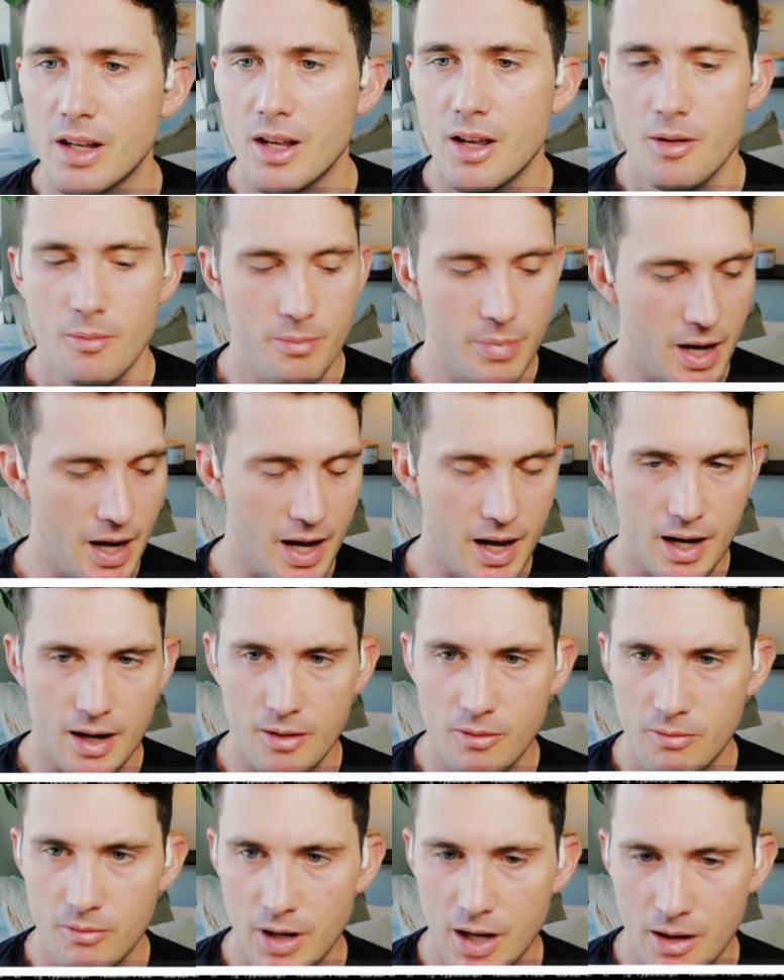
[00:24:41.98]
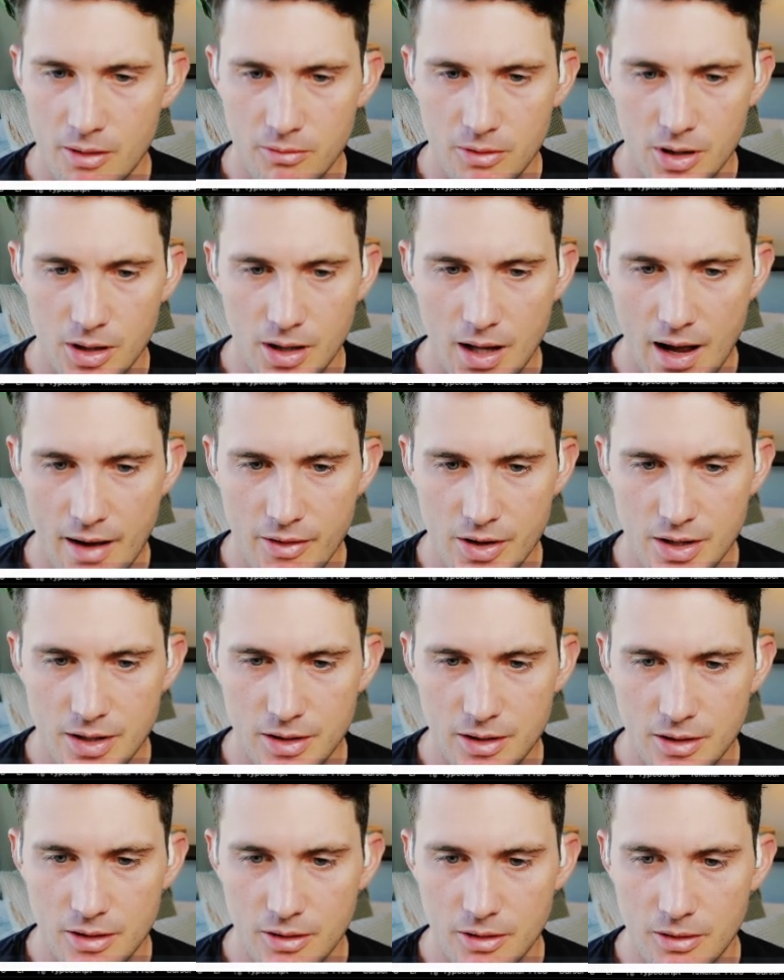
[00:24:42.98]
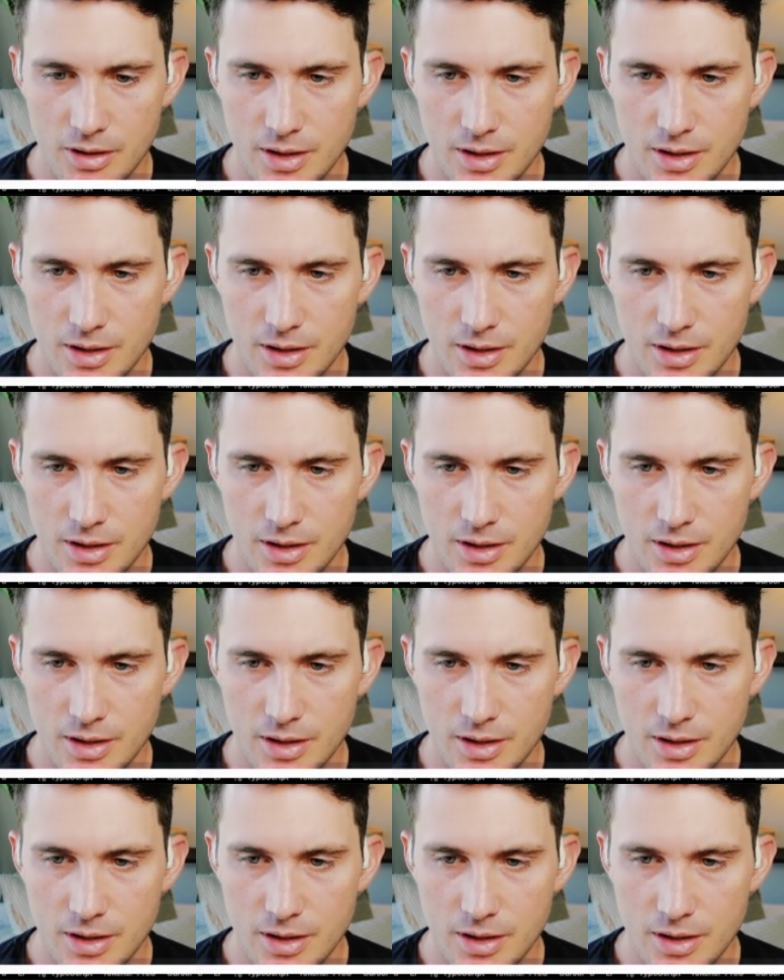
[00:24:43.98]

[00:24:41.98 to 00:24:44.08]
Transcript: But what I will have it do